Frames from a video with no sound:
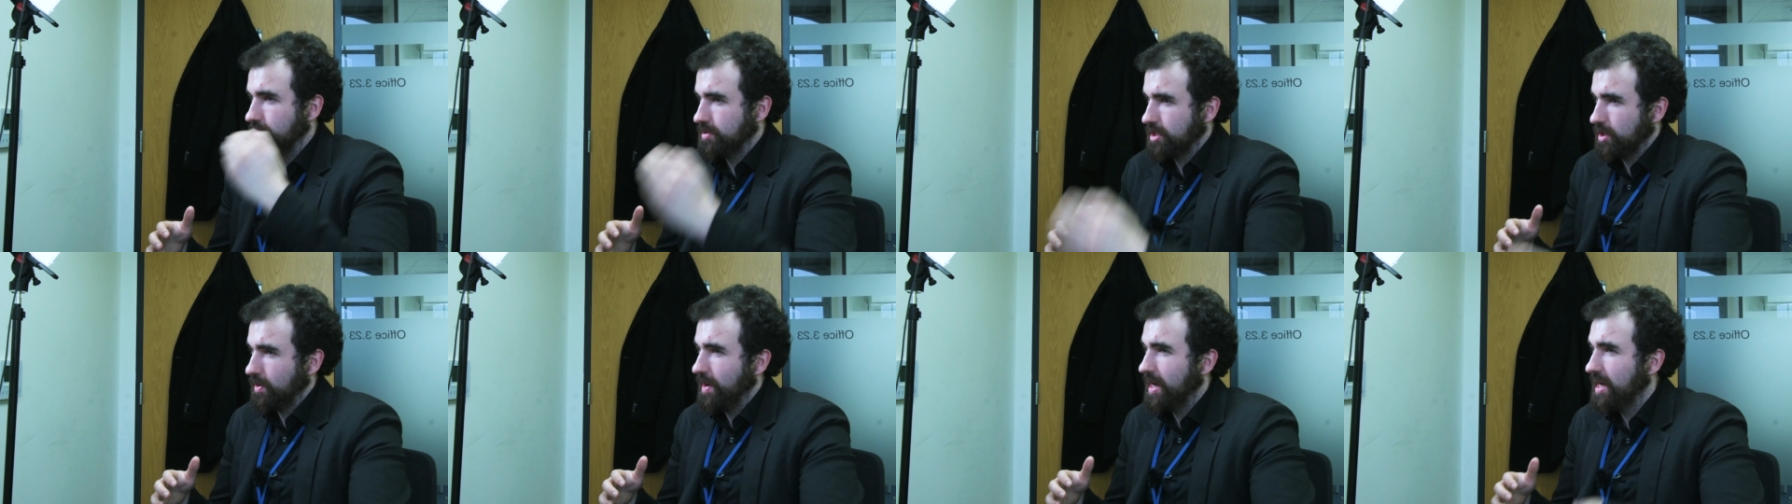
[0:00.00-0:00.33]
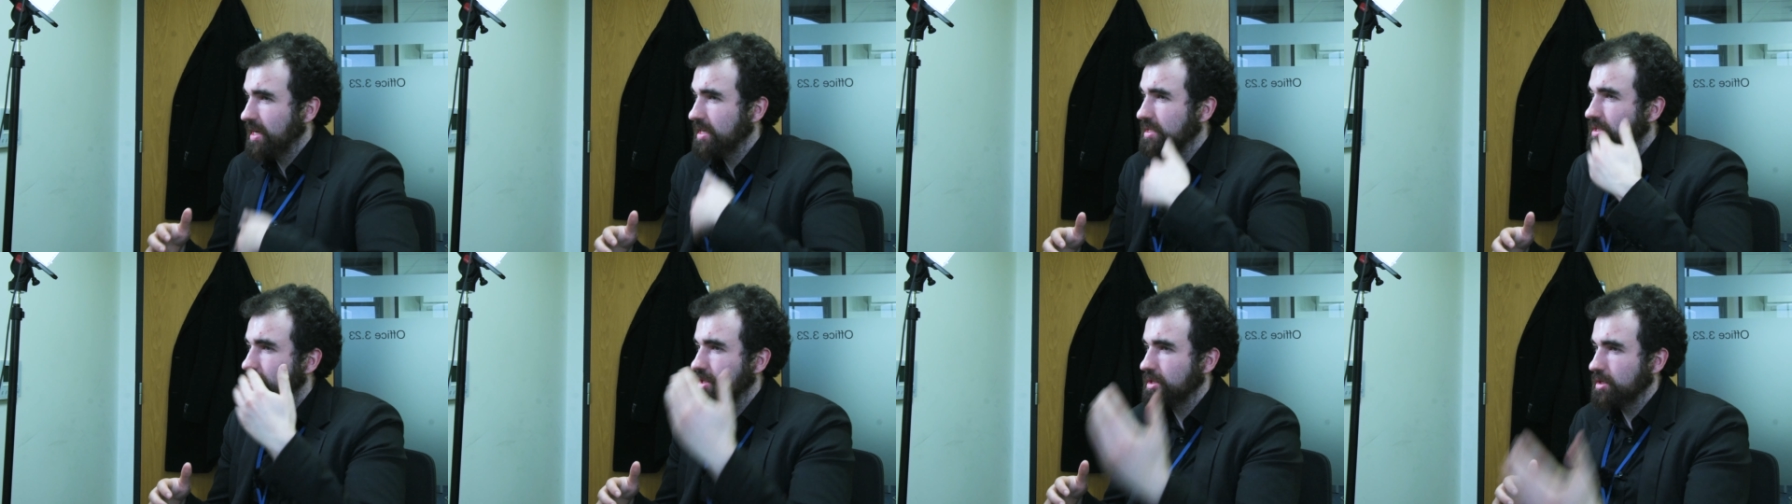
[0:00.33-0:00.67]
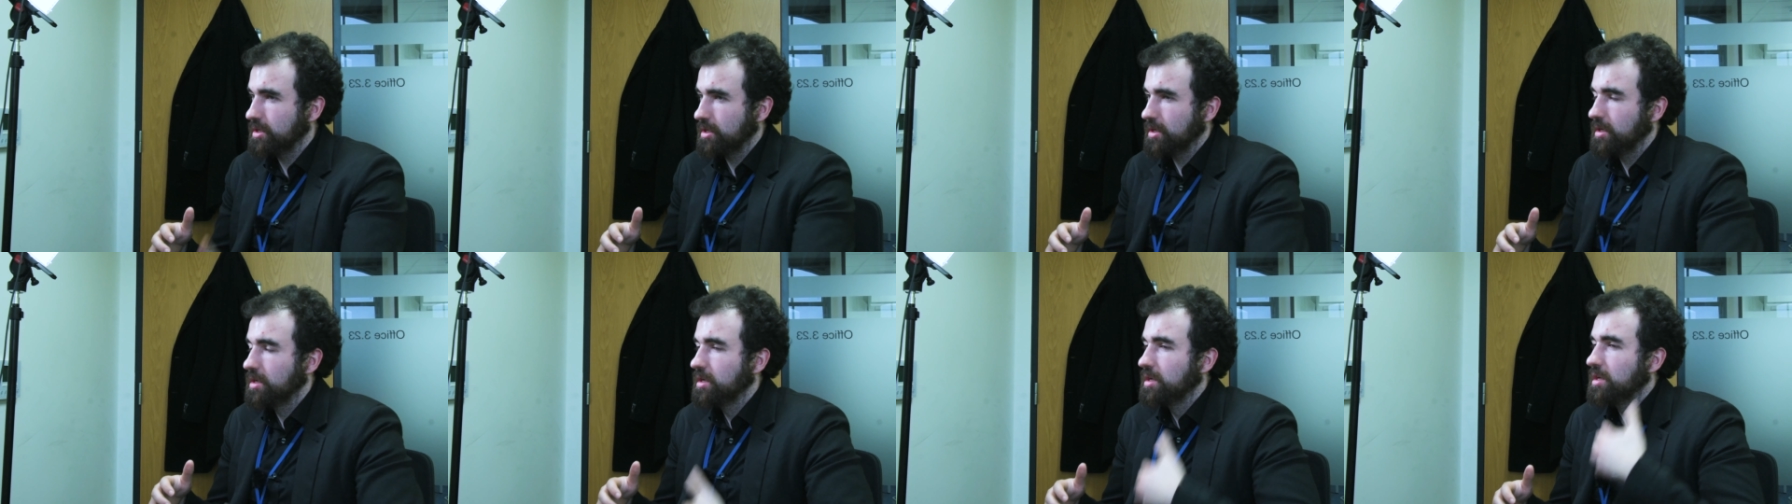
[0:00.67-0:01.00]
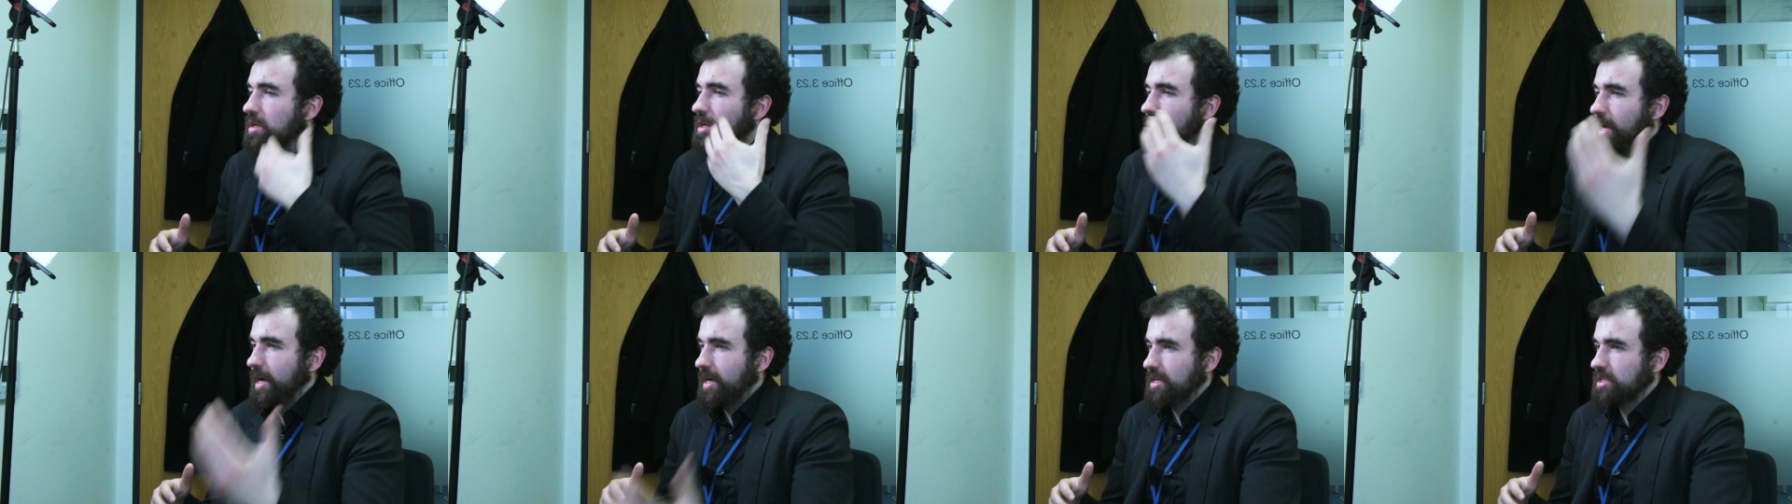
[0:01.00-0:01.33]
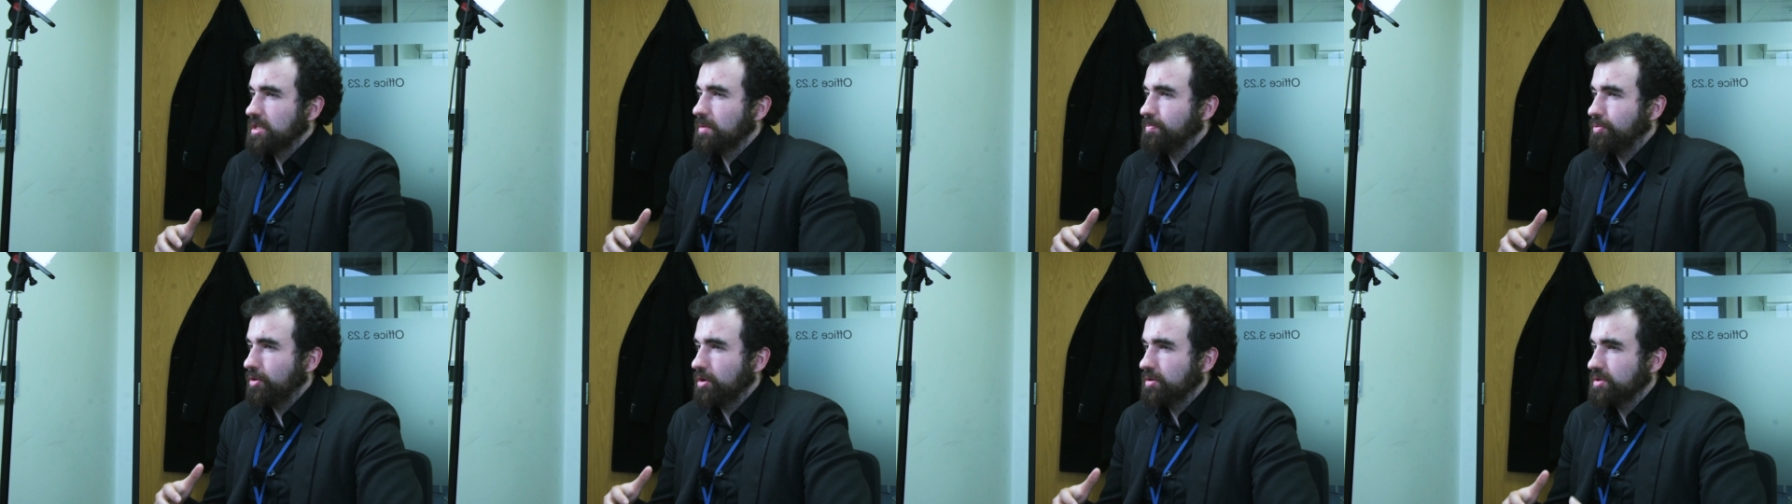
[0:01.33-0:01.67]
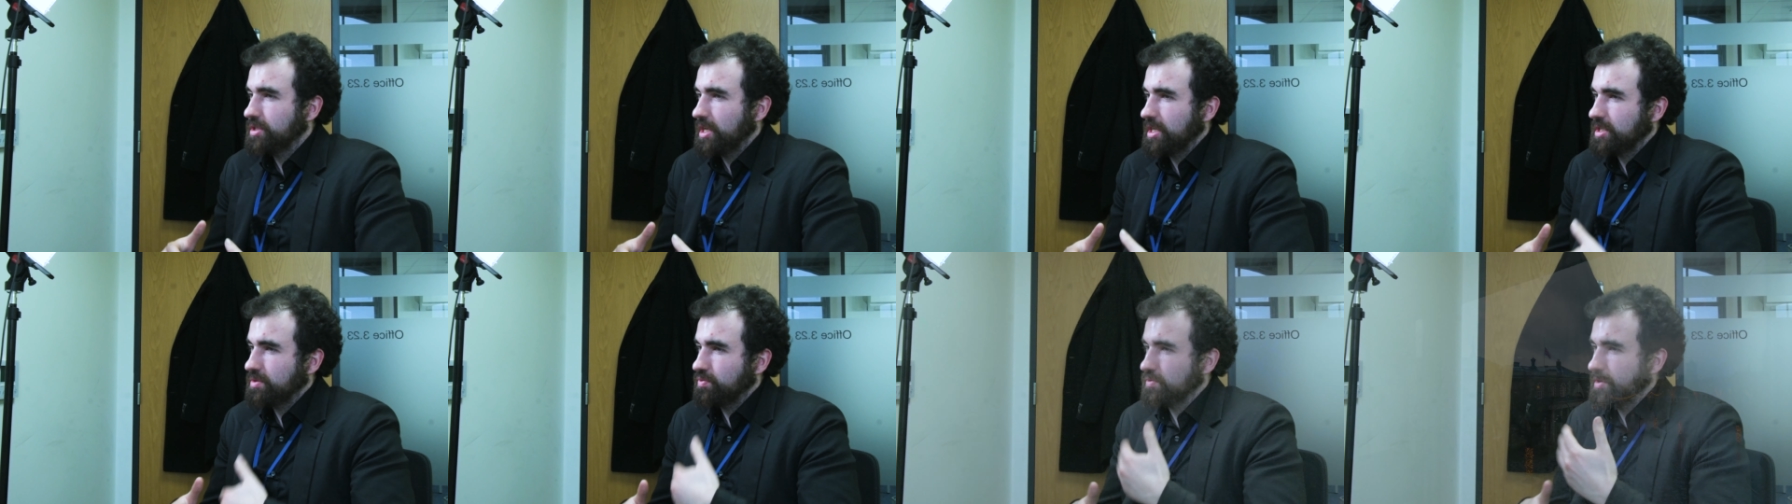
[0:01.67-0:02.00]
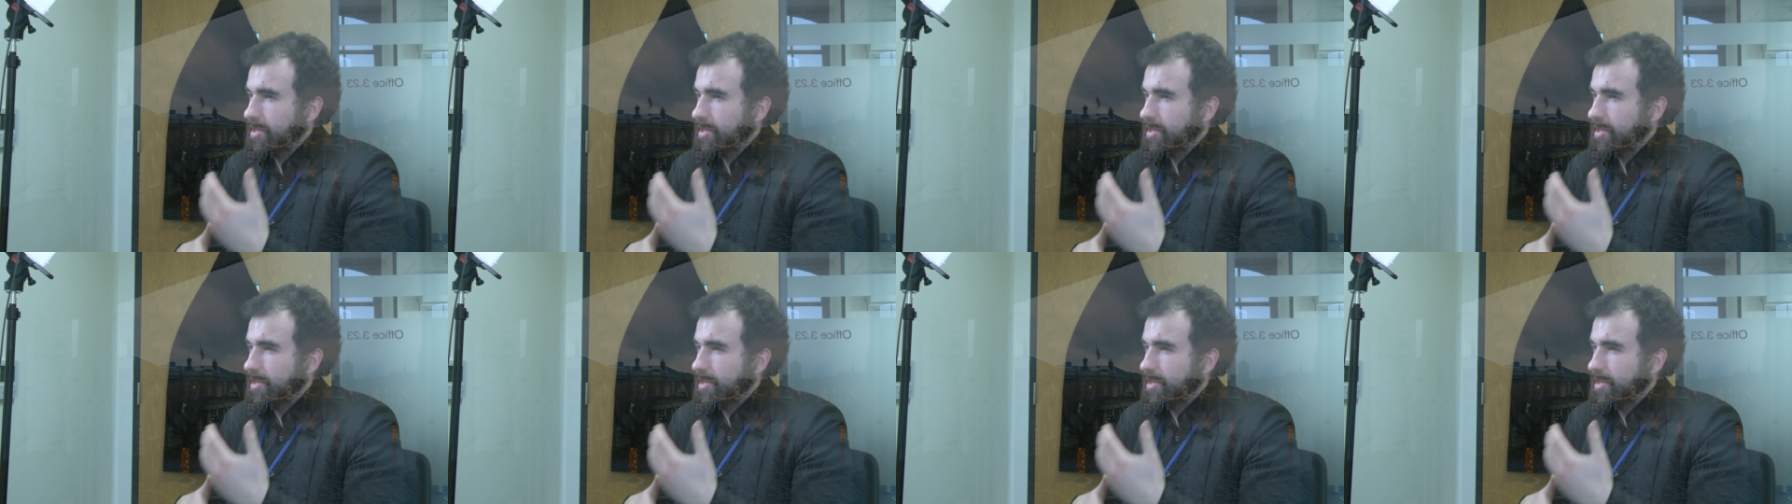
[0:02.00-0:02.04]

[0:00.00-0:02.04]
So as the process